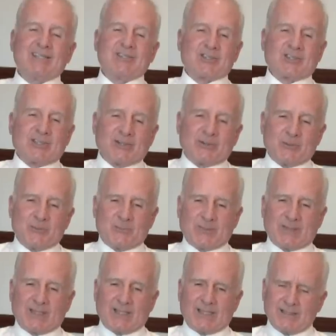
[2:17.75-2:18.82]
So
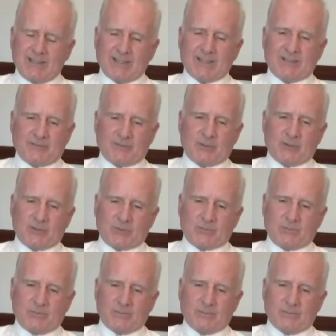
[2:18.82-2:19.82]
I think in the first